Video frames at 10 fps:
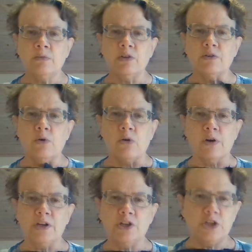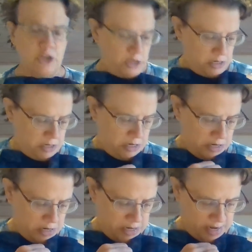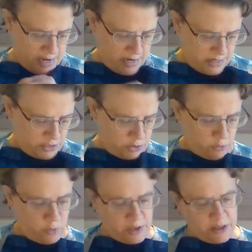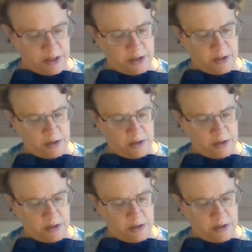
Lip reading: with orange, and with